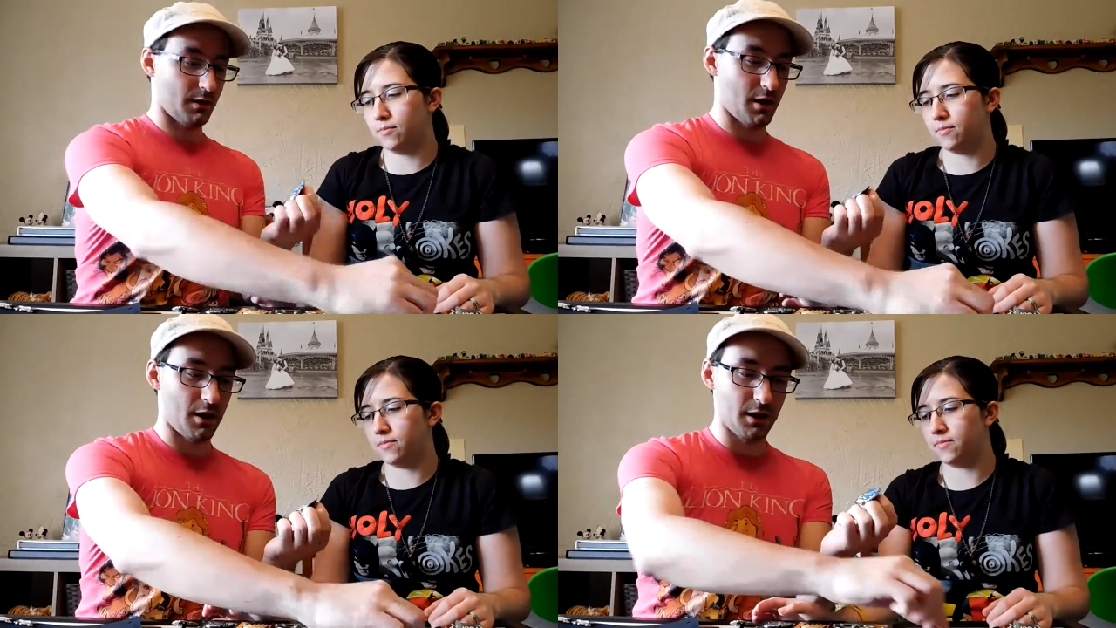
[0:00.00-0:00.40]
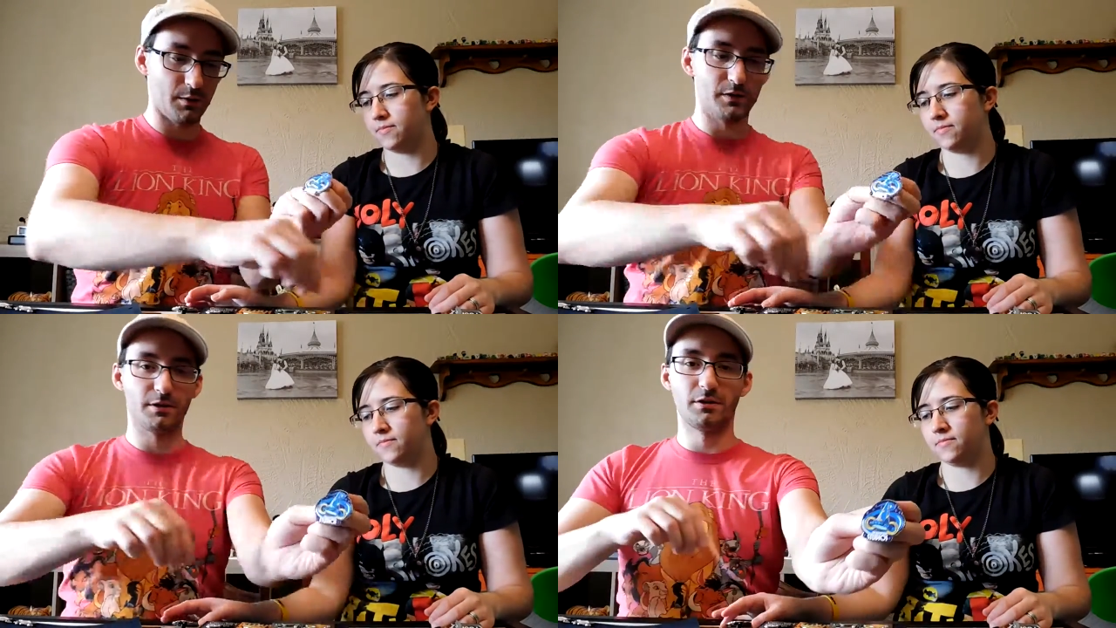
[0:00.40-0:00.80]

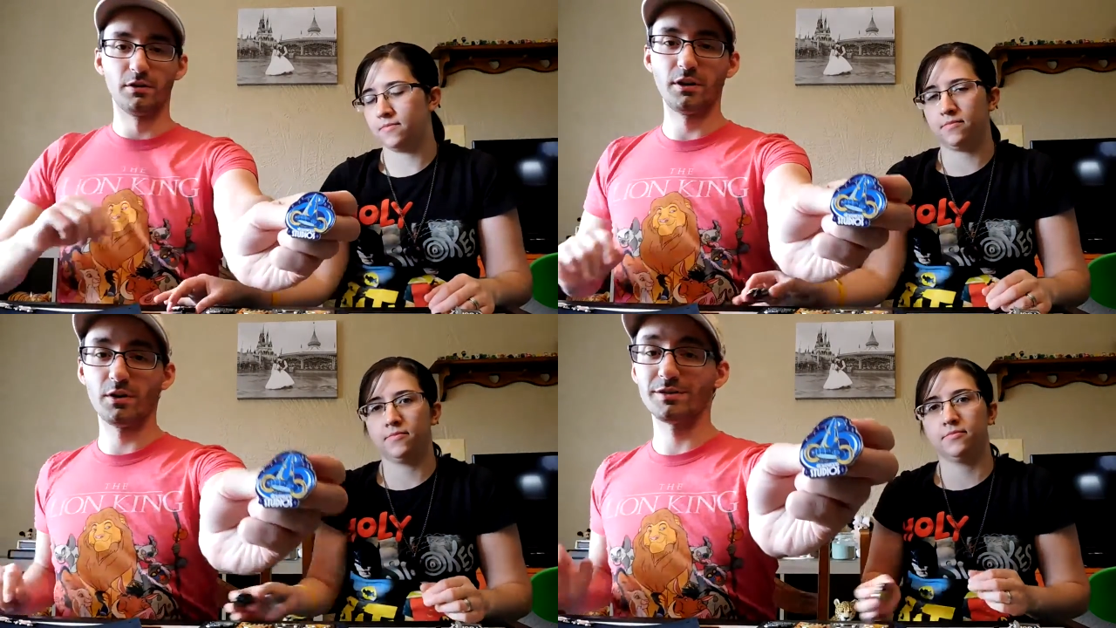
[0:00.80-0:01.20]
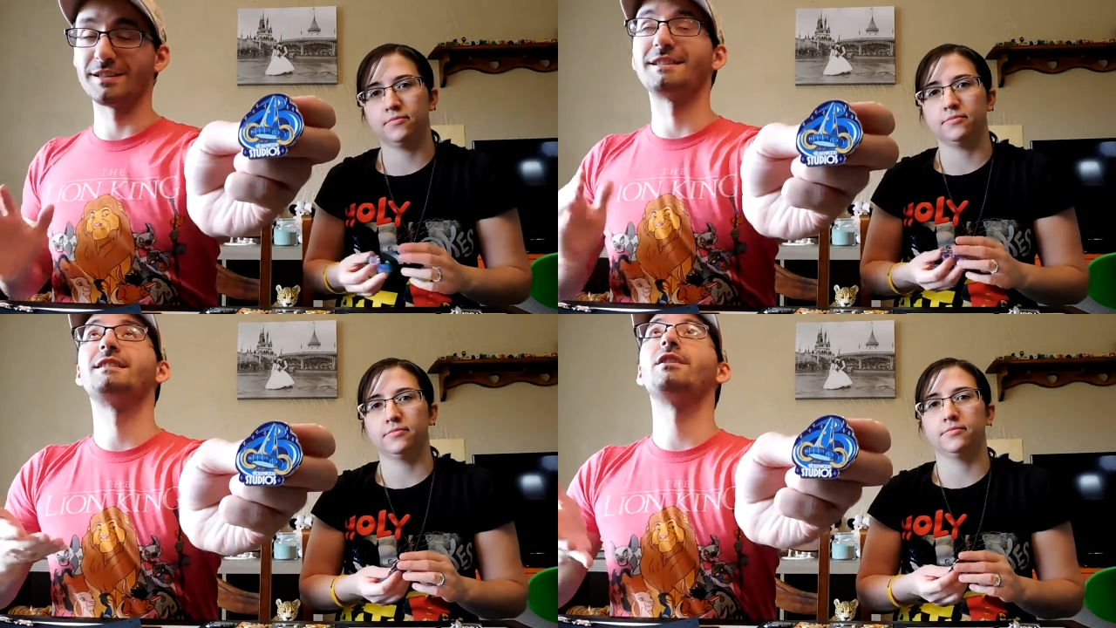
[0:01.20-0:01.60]
Speaker 1: Hollywood Studios. It
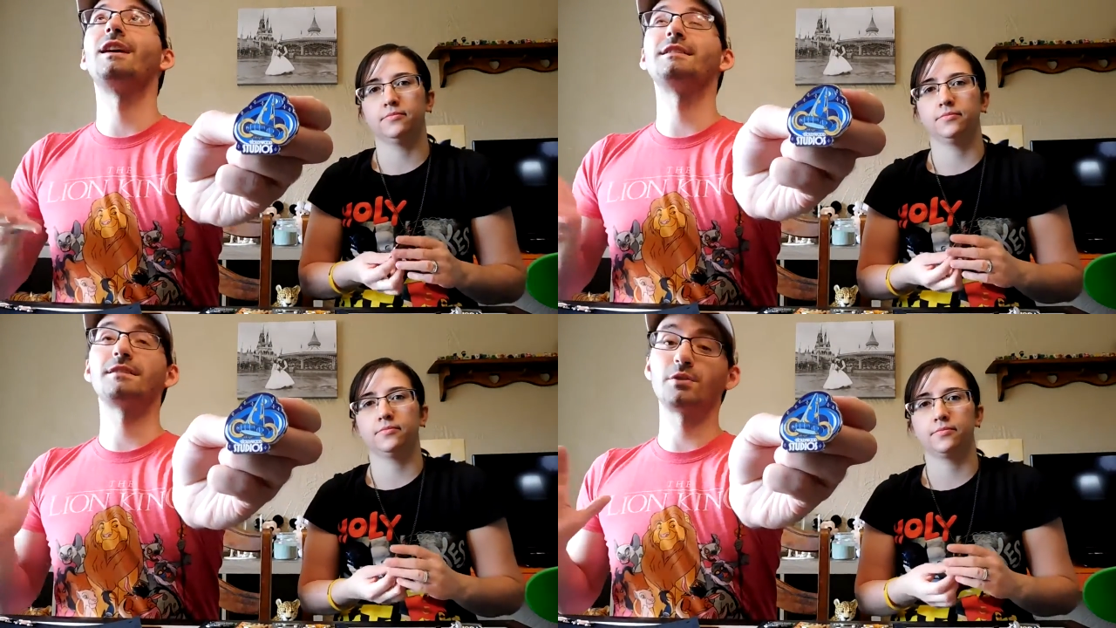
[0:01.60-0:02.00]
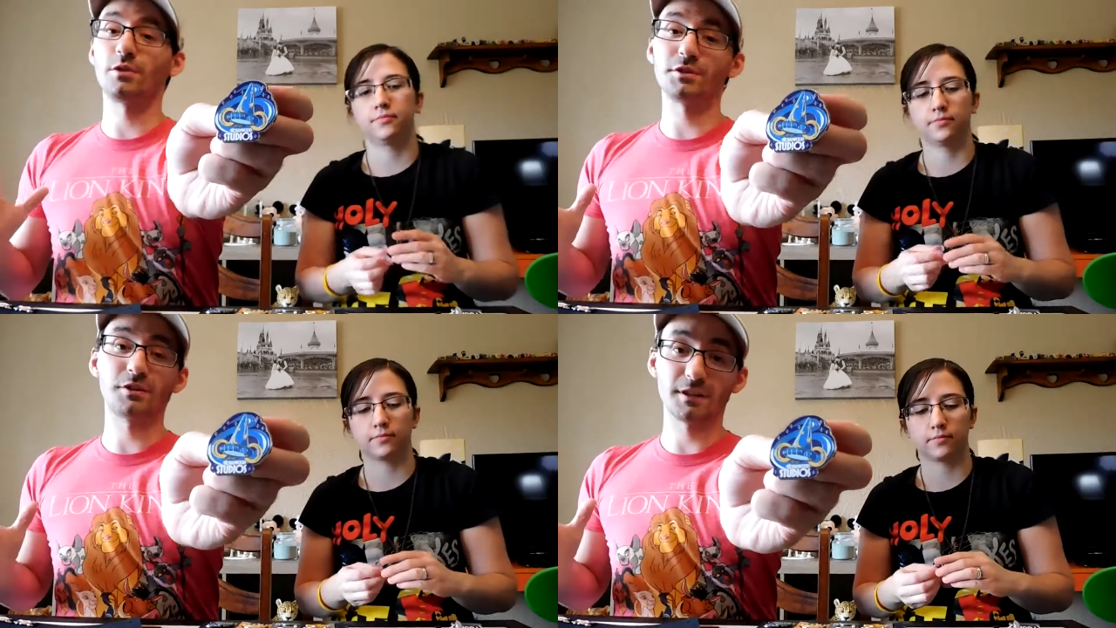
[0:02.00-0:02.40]
still has the
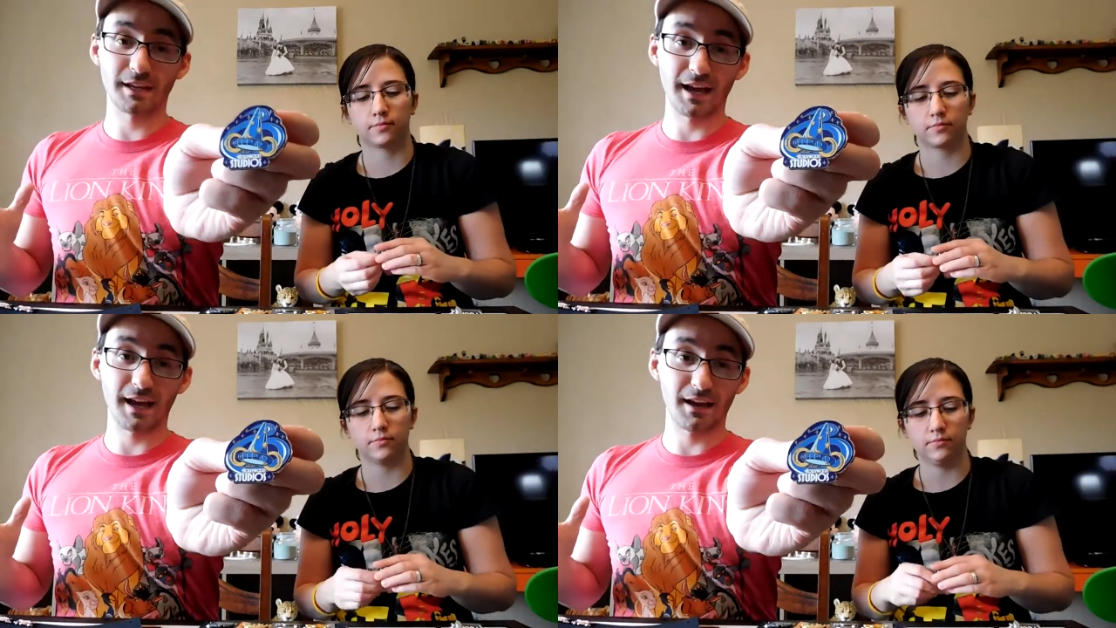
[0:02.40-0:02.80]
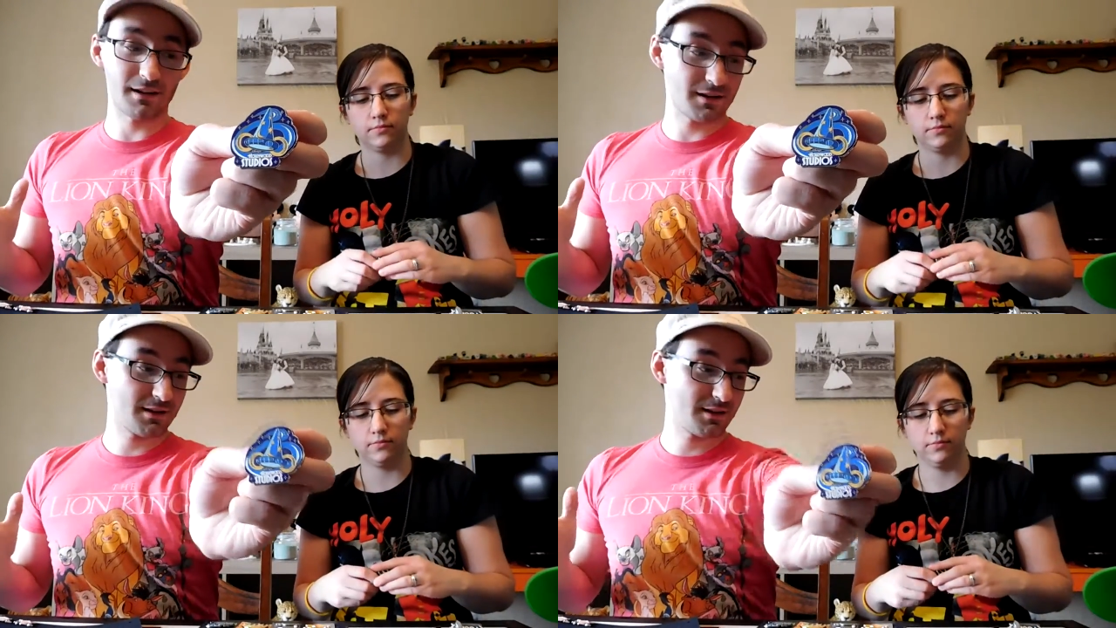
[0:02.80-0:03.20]
Sorcerer's Hat.